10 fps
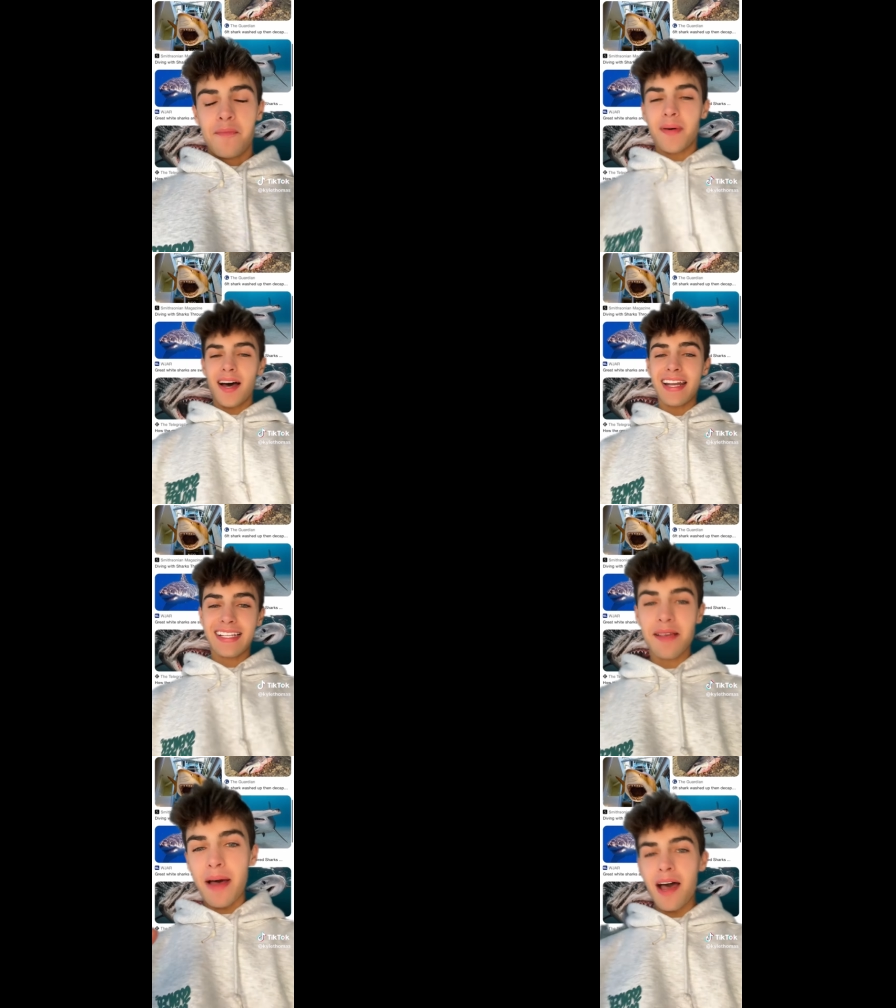But
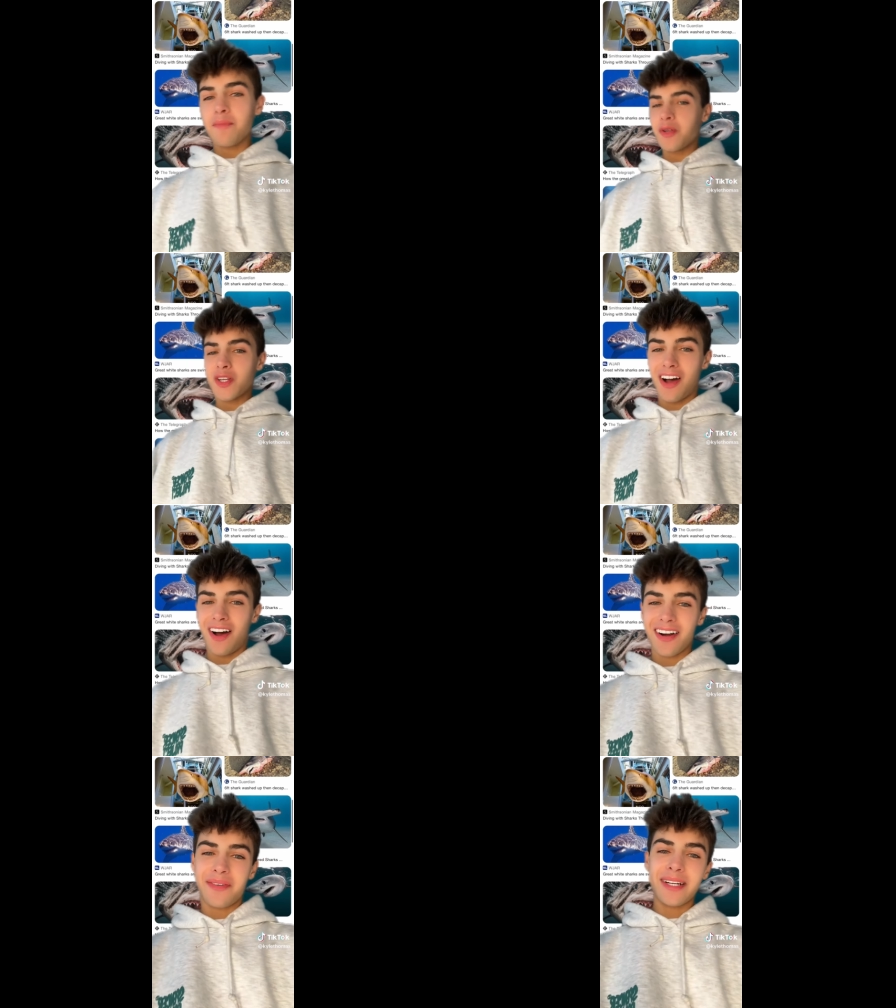it's a bamboo
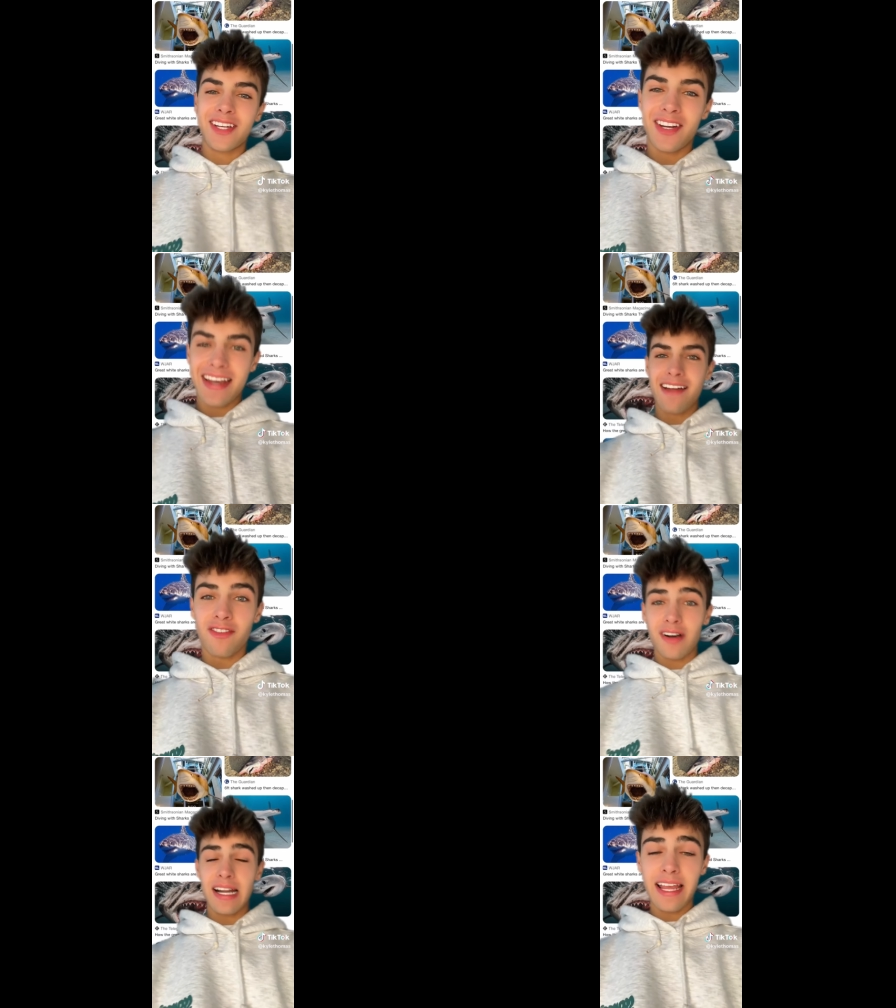shark, which could
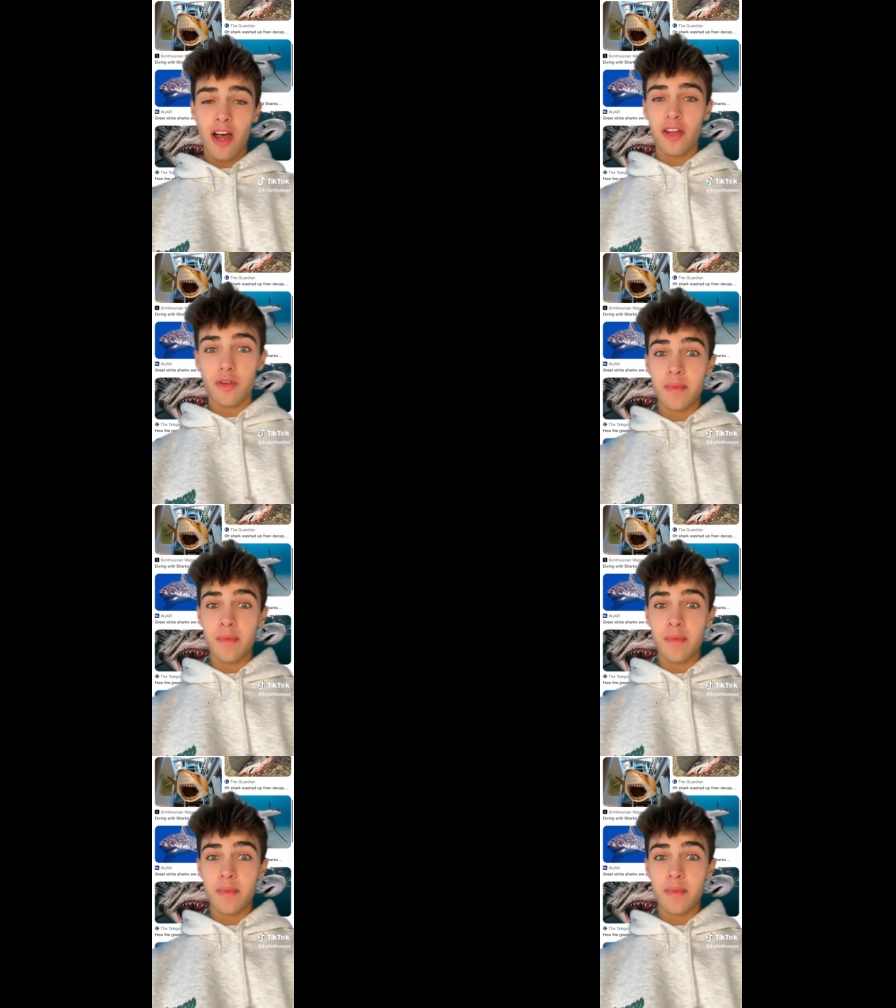never really hurt you.